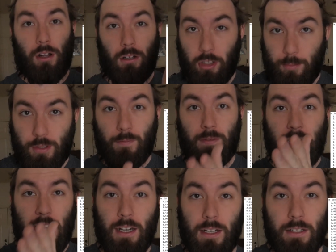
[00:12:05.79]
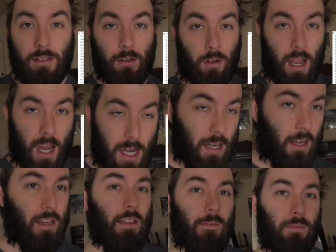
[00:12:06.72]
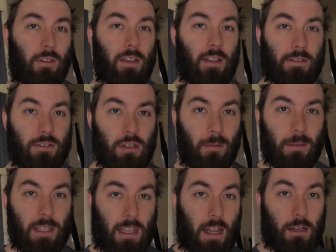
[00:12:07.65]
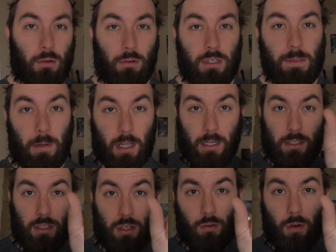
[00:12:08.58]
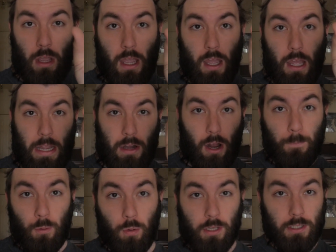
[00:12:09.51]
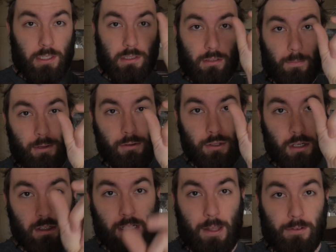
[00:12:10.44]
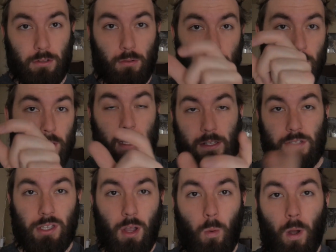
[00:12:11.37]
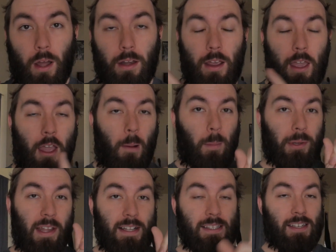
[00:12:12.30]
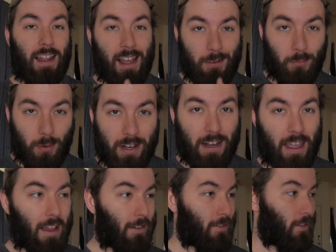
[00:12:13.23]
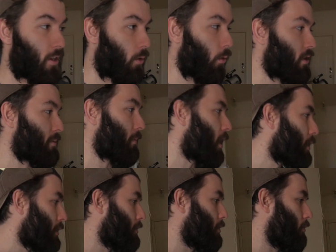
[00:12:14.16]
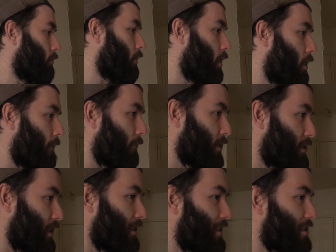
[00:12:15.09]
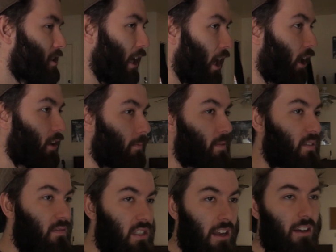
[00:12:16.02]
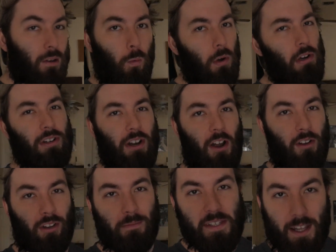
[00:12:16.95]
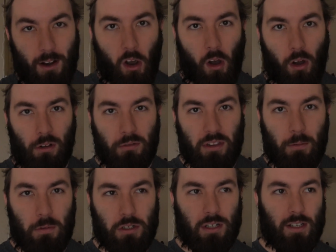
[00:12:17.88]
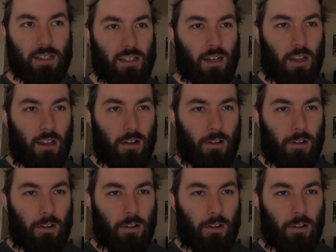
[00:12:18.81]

columns of data, so I naively assumed that that corresponded to an up quark distribution, down quark, and so on. But that's not what it actually corresponded to. You see, these columns of data weren't columns at all, they were just